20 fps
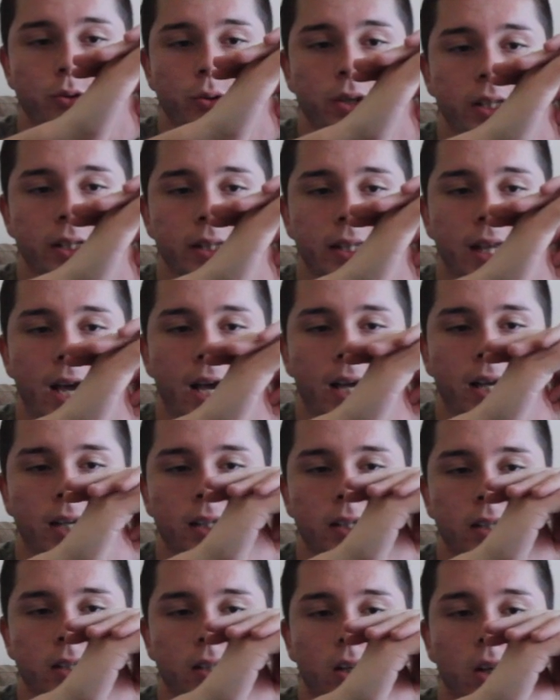shooting that
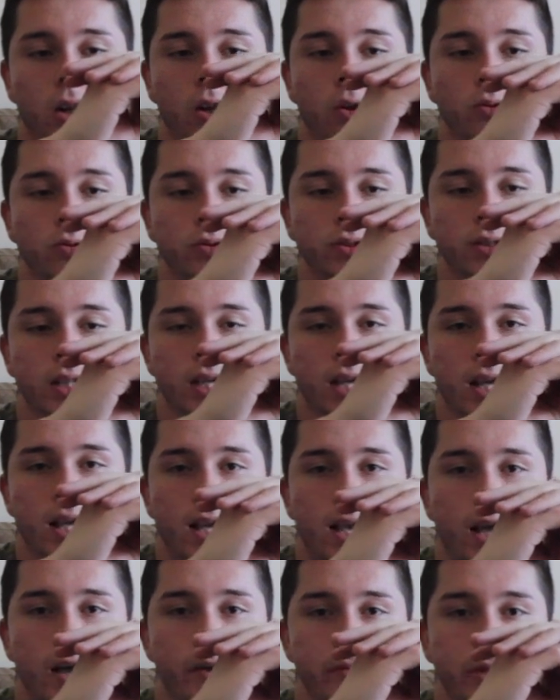closed,
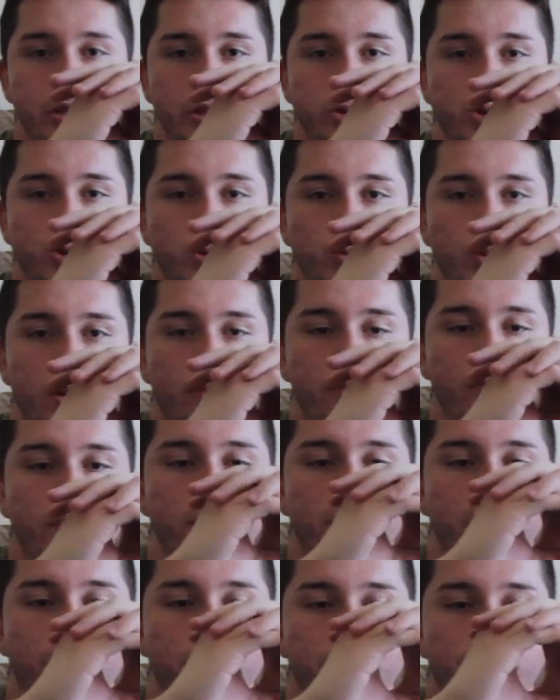and when you shoot at
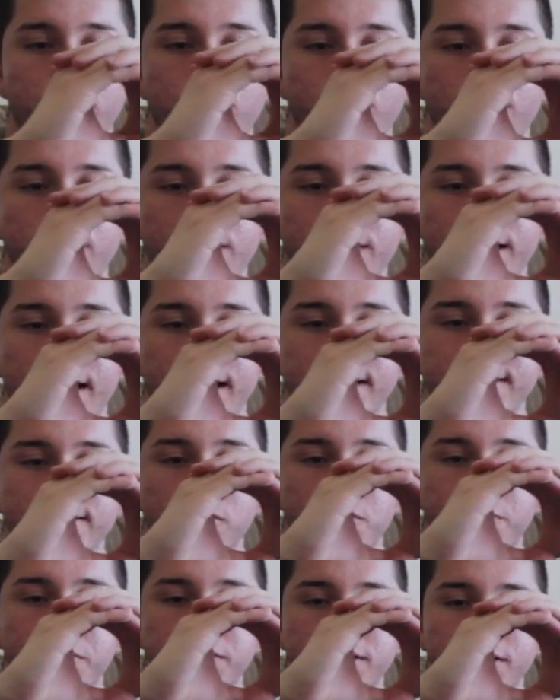1.4, the lens
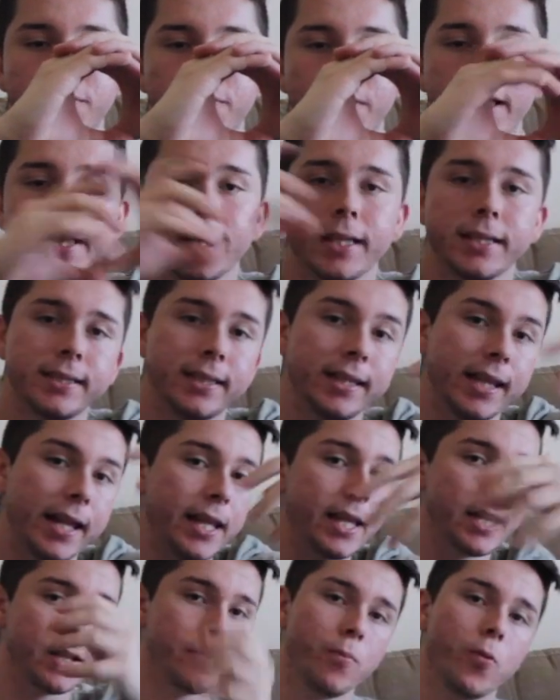opens up like this,
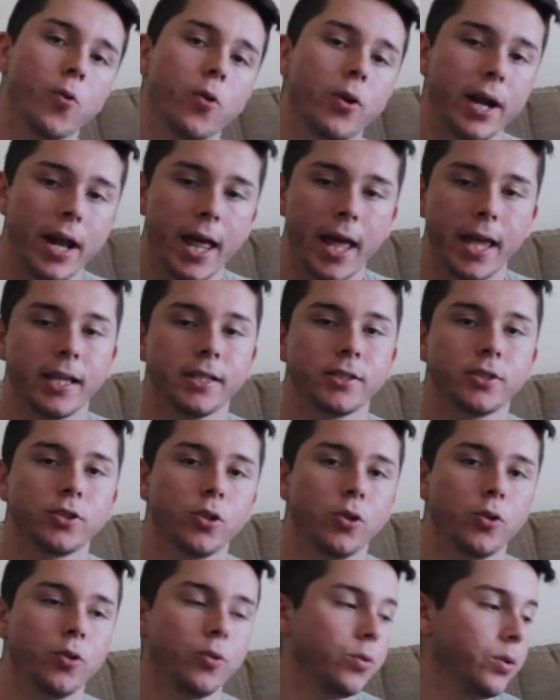letting in more light.
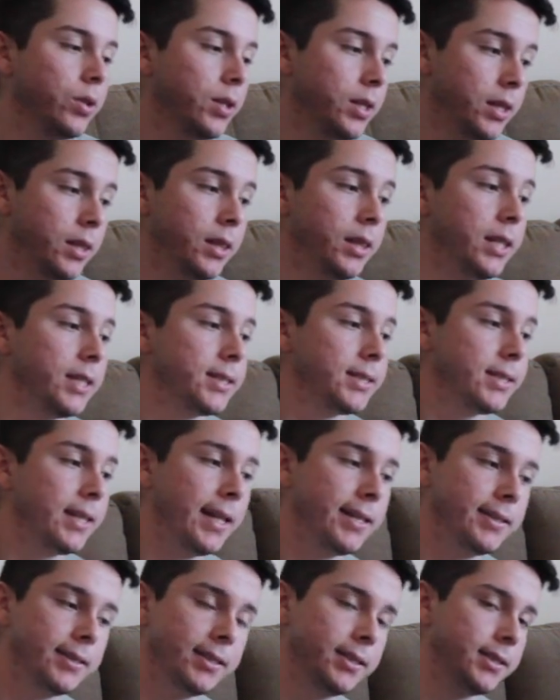So this
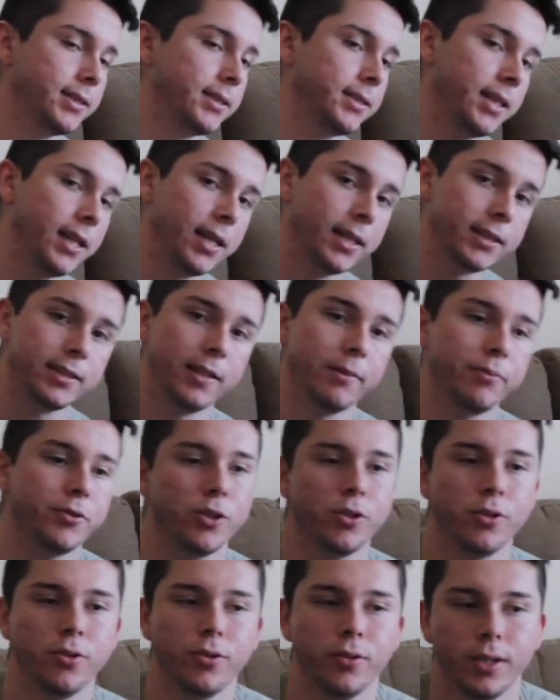lens is
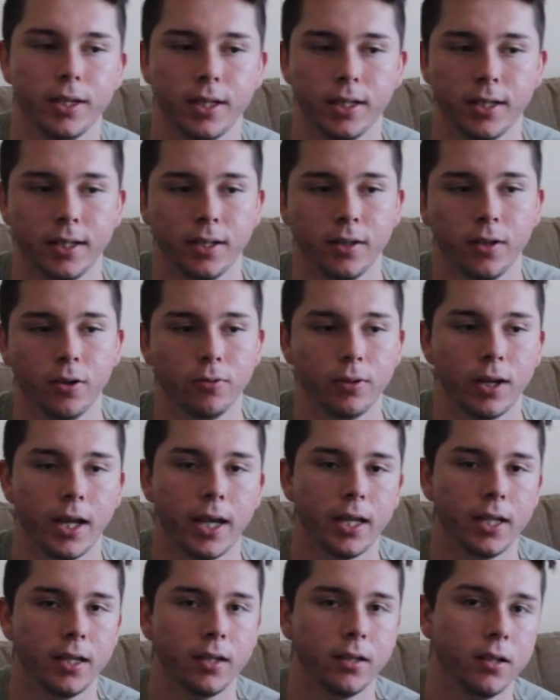exceptional in low
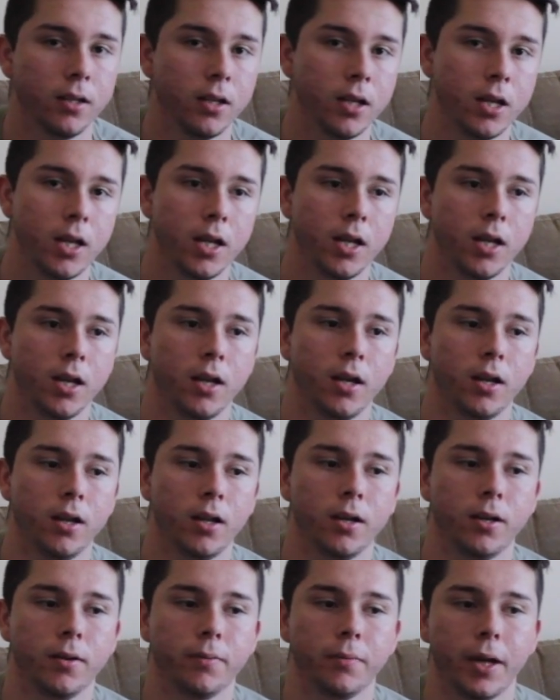light.
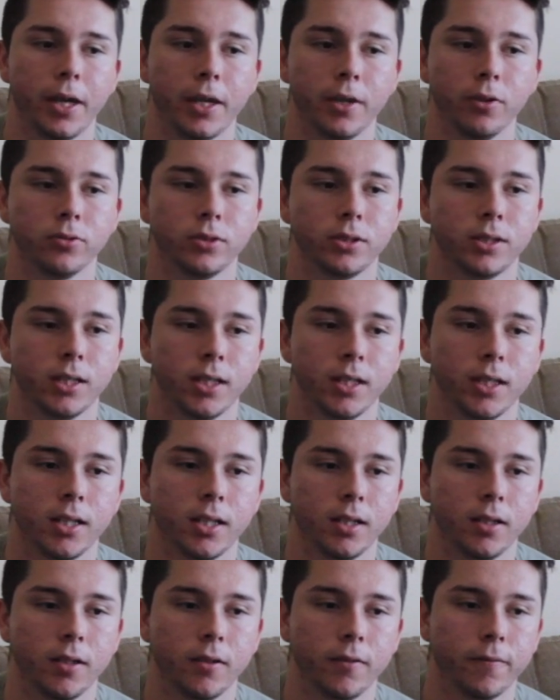I used
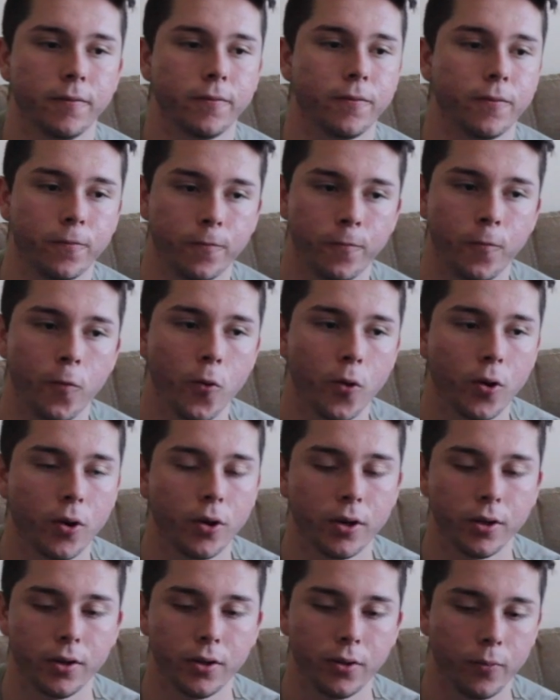it
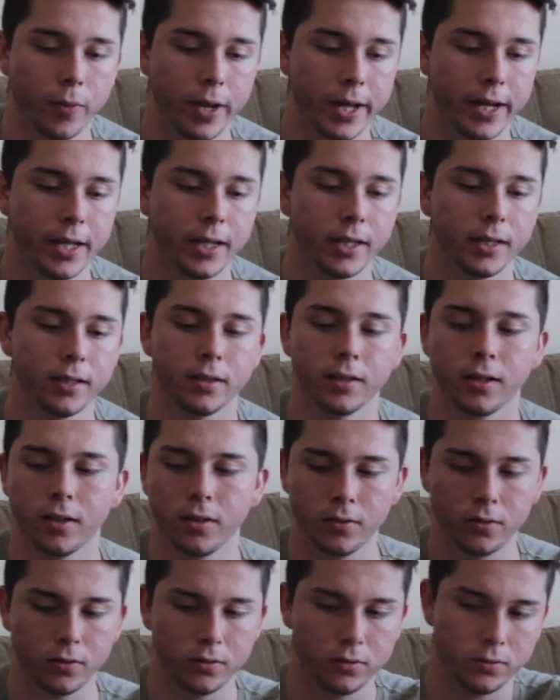for the wedding.
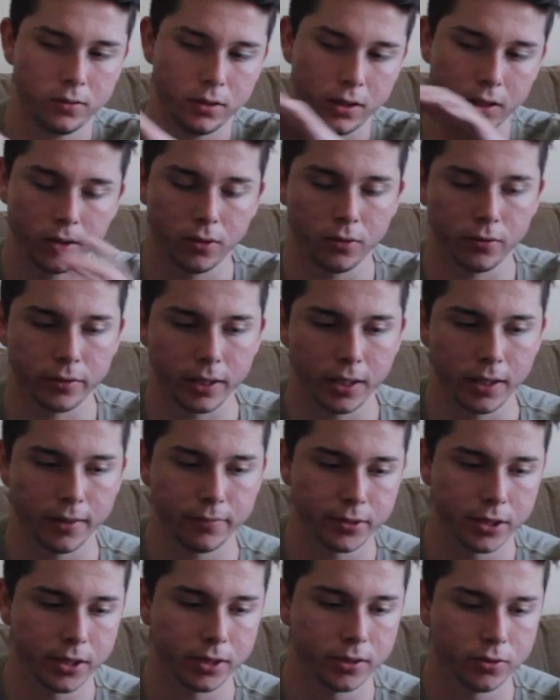I'll include
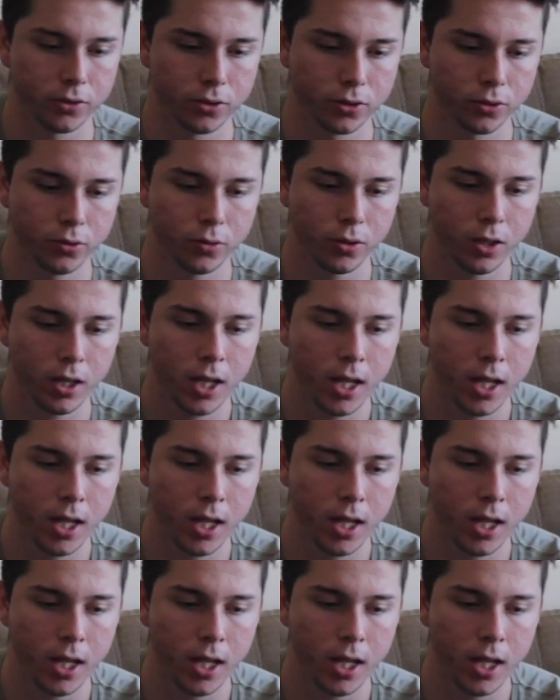clips here too,